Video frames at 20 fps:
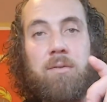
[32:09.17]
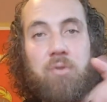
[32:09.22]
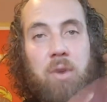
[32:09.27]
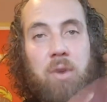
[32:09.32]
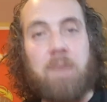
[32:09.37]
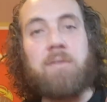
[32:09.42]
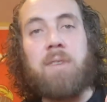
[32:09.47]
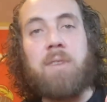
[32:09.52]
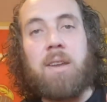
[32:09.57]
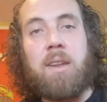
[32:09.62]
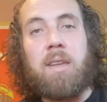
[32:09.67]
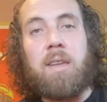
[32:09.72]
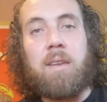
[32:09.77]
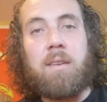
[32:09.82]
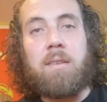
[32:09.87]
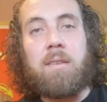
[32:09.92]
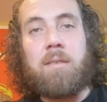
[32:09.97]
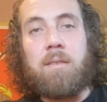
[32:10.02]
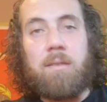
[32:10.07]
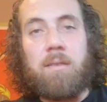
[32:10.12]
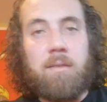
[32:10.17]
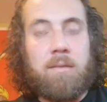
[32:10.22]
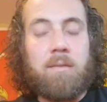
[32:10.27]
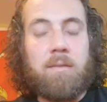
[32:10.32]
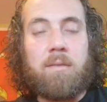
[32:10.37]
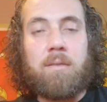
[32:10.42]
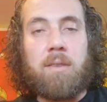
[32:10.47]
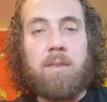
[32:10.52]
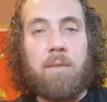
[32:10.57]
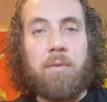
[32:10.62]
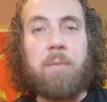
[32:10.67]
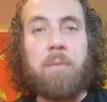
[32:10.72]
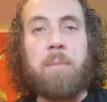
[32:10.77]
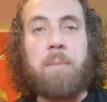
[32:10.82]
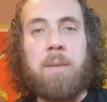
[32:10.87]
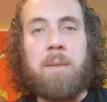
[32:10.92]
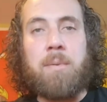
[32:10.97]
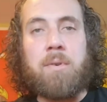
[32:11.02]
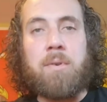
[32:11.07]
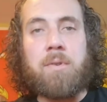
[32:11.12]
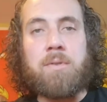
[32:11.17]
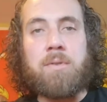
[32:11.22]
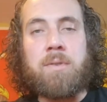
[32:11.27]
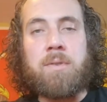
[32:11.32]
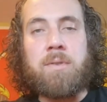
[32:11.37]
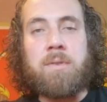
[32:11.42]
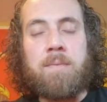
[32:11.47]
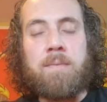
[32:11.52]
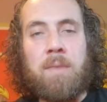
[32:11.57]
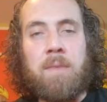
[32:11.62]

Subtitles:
translating different papers.